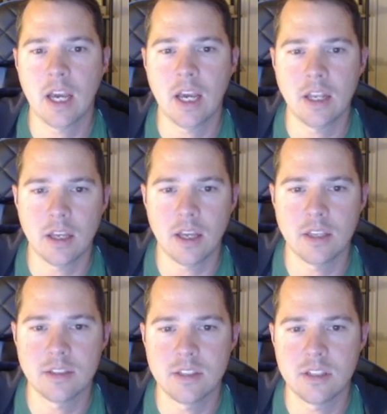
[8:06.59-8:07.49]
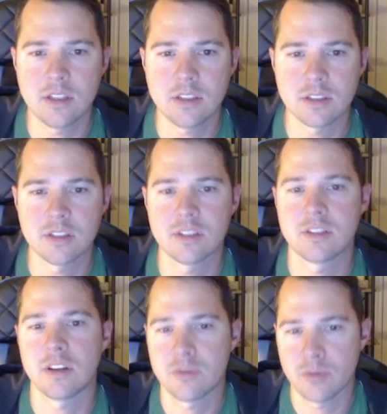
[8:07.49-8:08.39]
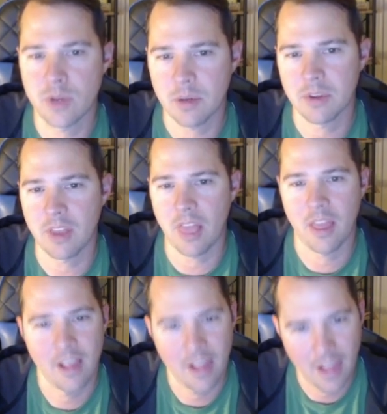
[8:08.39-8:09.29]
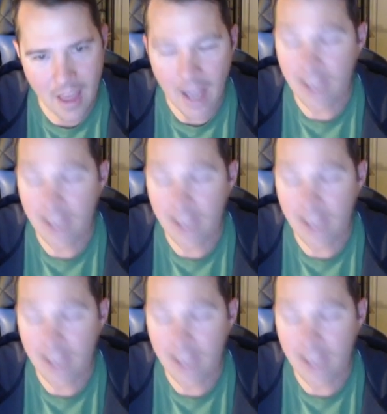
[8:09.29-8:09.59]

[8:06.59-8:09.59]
and Anisotropic, I